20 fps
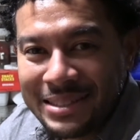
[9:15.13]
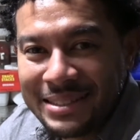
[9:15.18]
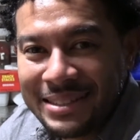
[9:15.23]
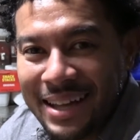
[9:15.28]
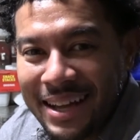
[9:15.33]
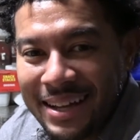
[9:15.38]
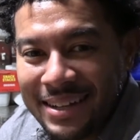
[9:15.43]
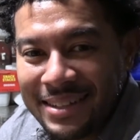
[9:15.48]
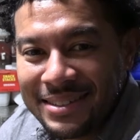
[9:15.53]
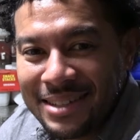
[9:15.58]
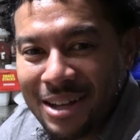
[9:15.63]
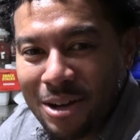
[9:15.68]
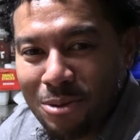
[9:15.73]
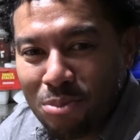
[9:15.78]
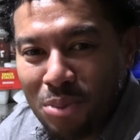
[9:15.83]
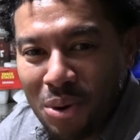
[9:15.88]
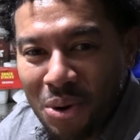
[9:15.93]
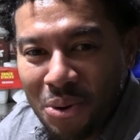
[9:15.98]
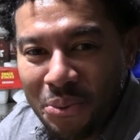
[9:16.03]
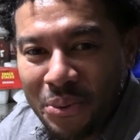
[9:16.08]
daddies, how
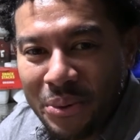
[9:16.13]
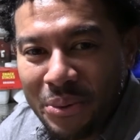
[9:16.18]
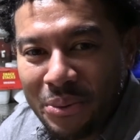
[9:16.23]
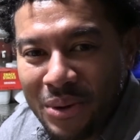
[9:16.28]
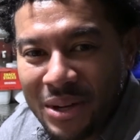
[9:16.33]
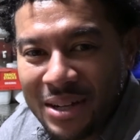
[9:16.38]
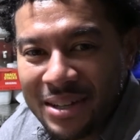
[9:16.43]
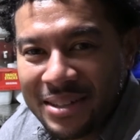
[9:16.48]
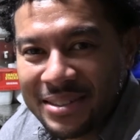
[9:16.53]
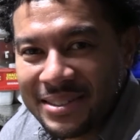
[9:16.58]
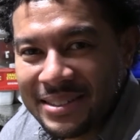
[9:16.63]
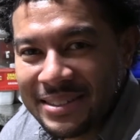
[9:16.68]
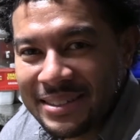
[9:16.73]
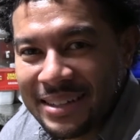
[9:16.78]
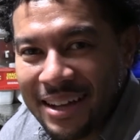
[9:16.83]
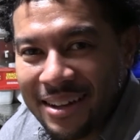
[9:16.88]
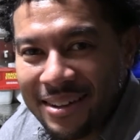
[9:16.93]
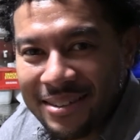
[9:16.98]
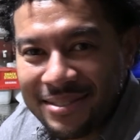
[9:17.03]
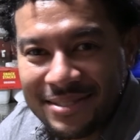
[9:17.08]
broke we was and
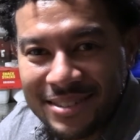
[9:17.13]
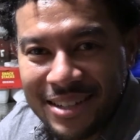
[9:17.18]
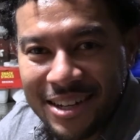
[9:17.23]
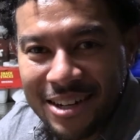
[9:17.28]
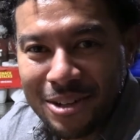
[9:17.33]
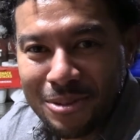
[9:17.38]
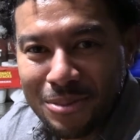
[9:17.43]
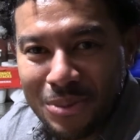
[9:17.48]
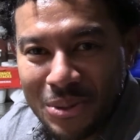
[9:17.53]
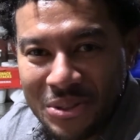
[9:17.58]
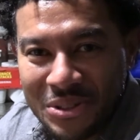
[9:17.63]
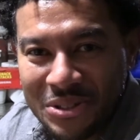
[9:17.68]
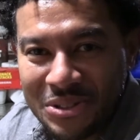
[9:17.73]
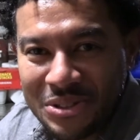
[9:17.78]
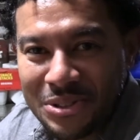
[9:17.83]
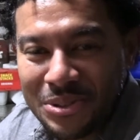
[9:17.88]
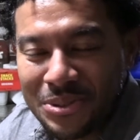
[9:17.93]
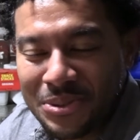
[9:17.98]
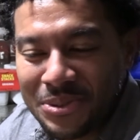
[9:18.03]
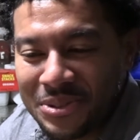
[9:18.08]
how terrible your
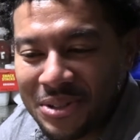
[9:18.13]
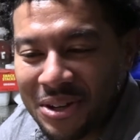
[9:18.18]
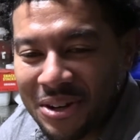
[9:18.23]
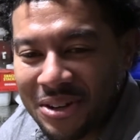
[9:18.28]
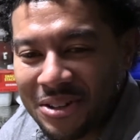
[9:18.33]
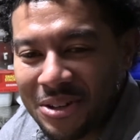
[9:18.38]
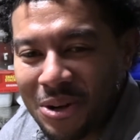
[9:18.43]
shoes are,